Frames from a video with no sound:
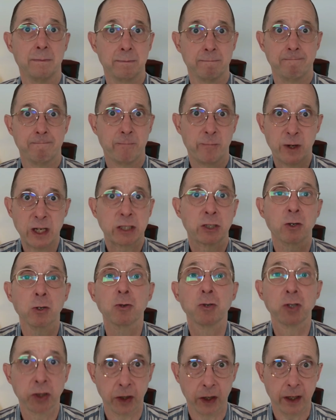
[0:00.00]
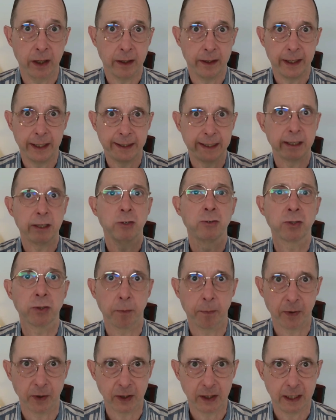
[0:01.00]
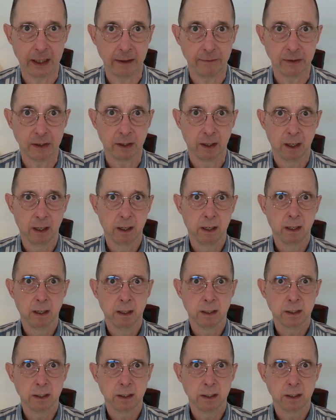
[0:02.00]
resolution that the user perceives.